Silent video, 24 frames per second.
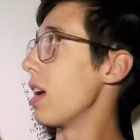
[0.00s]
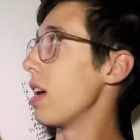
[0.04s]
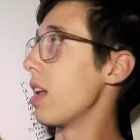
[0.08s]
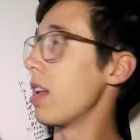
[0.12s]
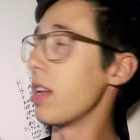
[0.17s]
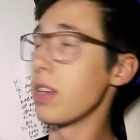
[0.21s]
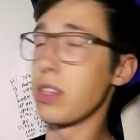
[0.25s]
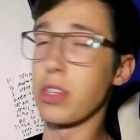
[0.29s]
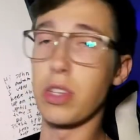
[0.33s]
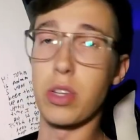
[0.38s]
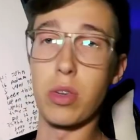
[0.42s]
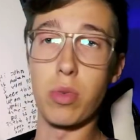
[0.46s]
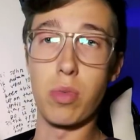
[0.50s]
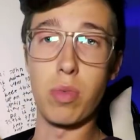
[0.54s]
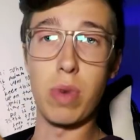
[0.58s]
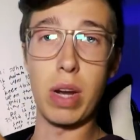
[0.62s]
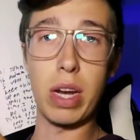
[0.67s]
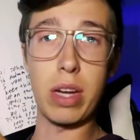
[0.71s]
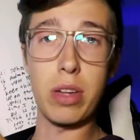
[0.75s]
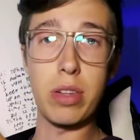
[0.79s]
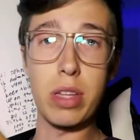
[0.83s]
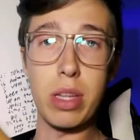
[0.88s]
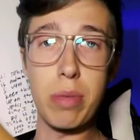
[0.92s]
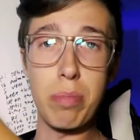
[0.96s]
It is
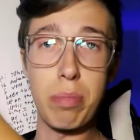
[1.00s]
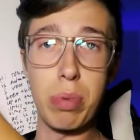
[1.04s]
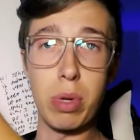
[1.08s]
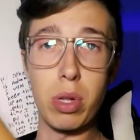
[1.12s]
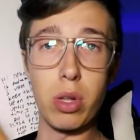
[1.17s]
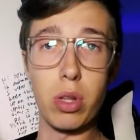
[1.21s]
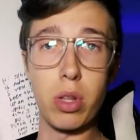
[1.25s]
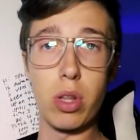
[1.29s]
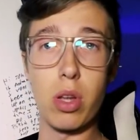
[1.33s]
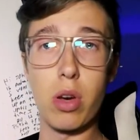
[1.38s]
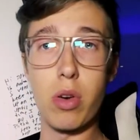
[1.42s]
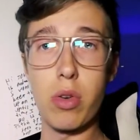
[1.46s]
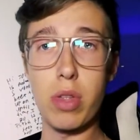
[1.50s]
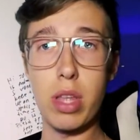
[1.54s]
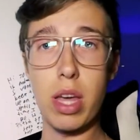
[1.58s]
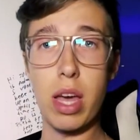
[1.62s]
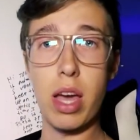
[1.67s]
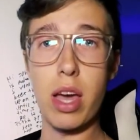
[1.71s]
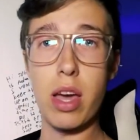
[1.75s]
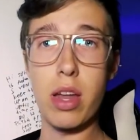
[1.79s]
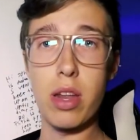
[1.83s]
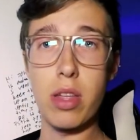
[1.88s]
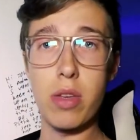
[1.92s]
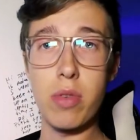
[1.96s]
directly below the
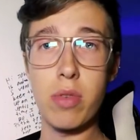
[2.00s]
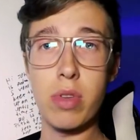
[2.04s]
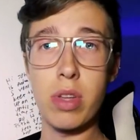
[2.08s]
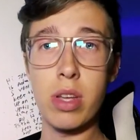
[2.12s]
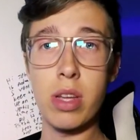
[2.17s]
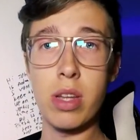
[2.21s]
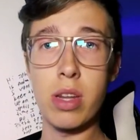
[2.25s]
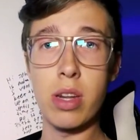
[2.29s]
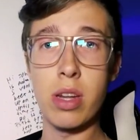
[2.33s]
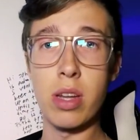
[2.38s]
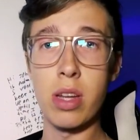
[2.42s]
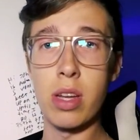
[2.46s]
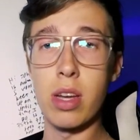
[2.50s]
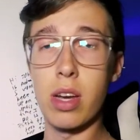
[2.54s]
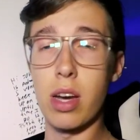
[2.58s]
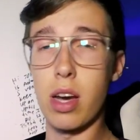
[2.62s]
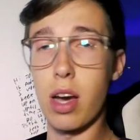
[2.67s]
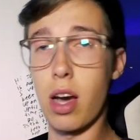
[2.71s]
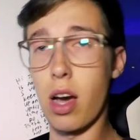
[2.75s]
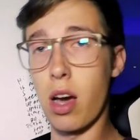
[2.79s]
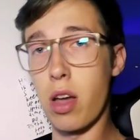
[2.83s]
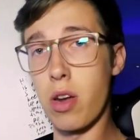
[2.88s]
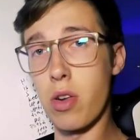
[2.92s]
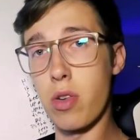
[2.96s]
head unit
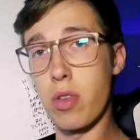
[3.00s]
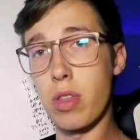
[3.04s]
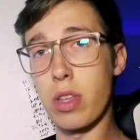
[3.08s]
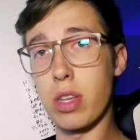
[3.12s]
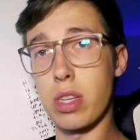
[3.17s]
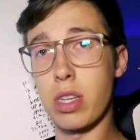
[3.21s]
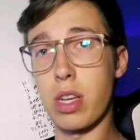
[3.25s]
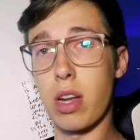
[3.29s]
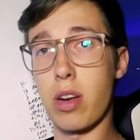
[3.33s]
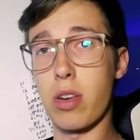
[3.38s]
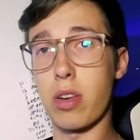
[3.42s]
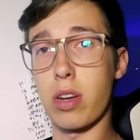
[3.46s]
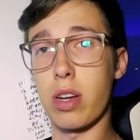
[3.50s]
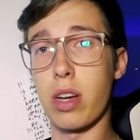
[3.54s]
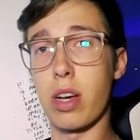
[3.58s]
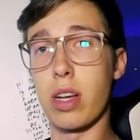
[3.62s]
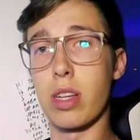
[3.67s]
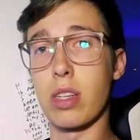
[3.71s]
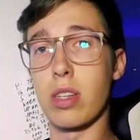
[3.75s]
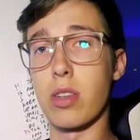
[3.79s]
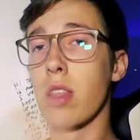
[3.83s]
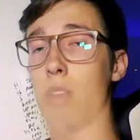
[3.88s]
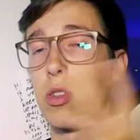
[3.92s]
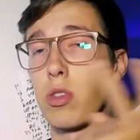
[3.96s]
under the center
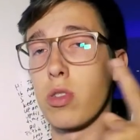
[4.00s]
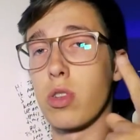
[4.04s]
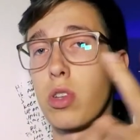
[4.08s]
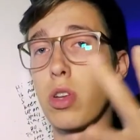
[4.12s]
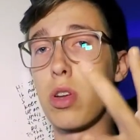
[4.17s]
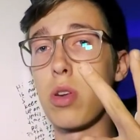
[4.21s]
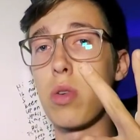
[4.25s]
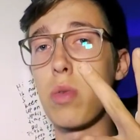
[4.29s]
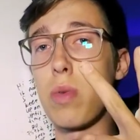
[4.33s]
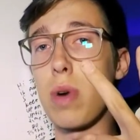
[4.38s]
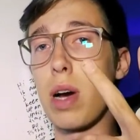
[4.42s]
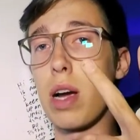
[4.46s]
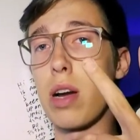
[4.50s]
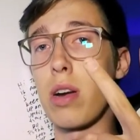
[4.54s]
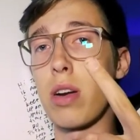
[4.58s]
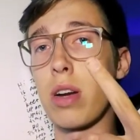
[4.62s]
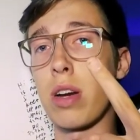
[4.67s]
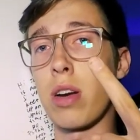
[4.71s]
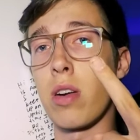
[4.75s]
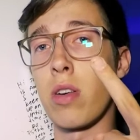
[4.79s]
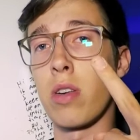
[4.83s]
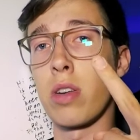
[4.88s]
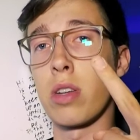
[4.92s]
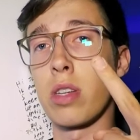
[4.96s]
console. There's two wiring
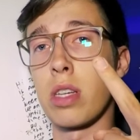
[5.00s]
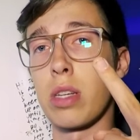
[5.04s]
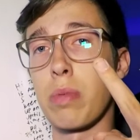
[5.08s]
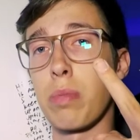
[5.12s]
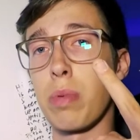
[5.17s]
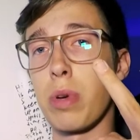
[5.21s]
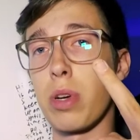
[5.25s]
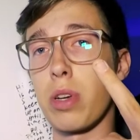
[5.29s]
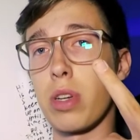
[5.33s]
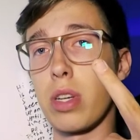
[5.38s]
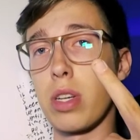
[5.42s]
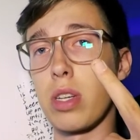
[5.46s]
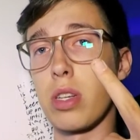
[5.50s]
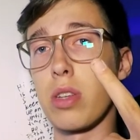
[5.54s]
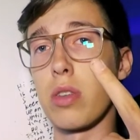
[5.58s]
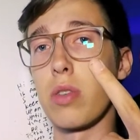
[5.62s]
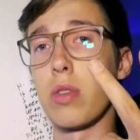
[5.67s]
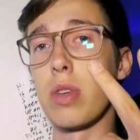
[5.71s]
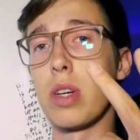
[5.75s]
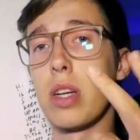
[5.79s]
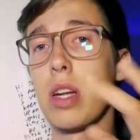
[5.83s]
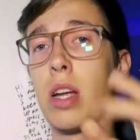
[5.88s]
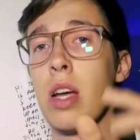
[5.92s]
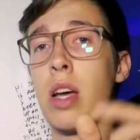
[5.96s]
harnesses plugged
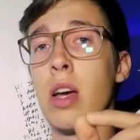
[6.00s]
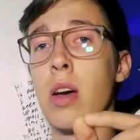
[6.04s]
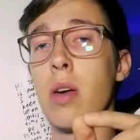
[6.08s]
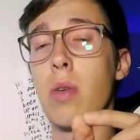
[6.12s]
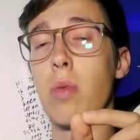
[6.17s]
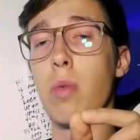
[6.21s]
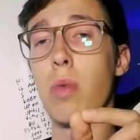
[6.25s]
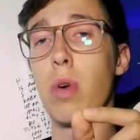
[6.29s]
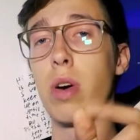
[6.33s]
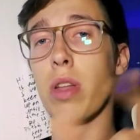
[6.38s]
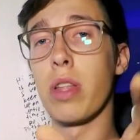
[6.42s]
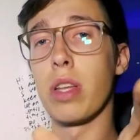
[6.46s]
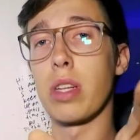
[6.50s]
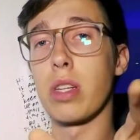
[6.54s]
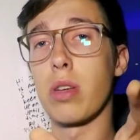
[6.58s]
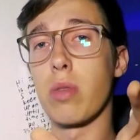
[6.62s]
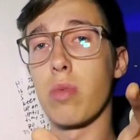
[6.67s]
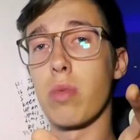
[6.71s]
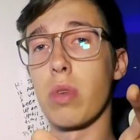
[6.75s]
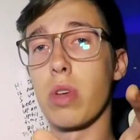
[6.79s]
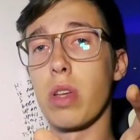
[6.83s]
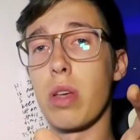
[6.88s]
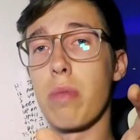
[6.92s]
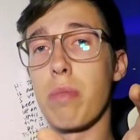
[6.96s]
into it. One that's a
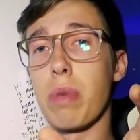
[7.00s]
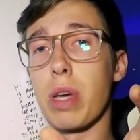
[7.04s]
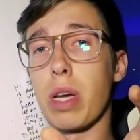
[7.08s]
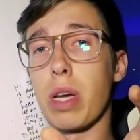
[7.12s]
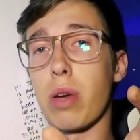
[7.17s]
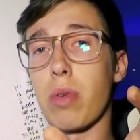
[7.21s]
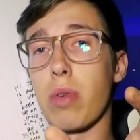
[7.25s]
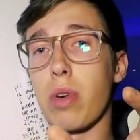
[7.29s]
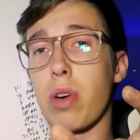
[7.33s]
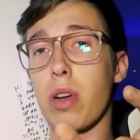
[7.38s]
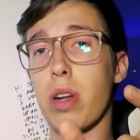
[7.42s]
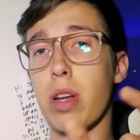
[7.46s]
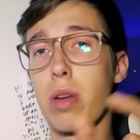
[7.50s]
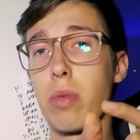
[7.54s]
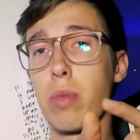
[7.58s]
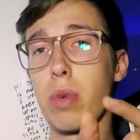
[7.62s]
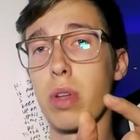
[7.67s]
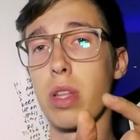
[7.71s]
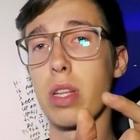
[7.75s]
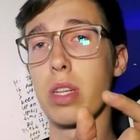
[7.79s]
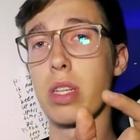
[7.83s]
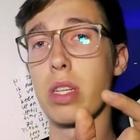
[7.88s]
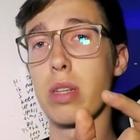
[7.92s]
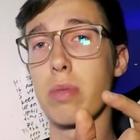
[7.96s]
really big one and one
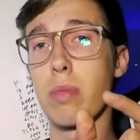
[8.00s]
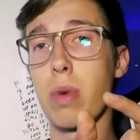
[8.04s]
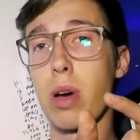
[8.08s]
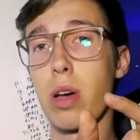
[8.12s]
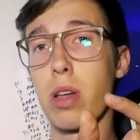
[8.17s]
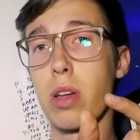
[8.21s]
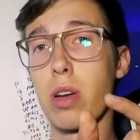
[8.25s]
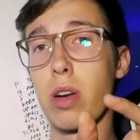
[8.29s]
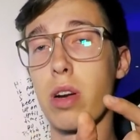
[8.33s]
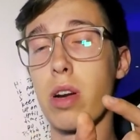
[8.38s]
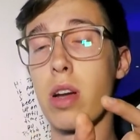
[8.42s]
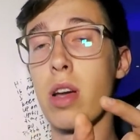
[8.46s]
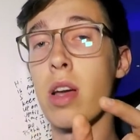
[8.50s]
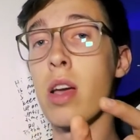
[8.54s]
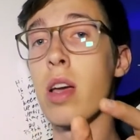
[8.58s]
that's smaller.